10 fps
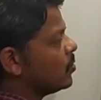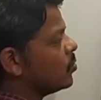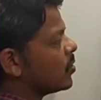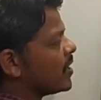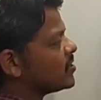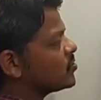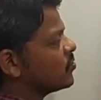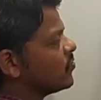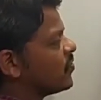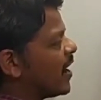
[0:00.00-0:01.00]
2 raised
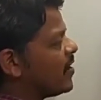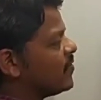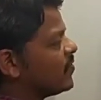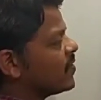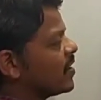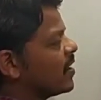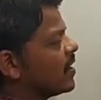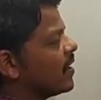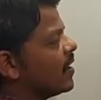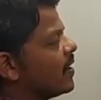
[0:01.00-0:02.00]
to 5
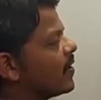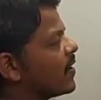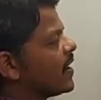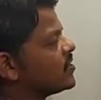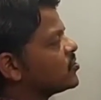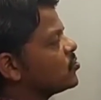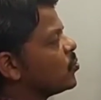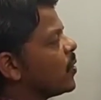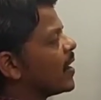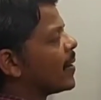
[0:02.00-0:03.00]
raised to
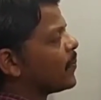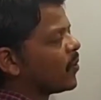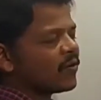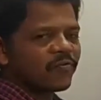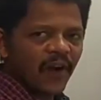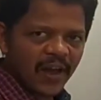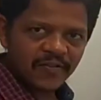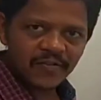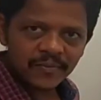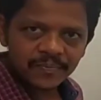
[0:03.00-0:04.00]
1 upon 5.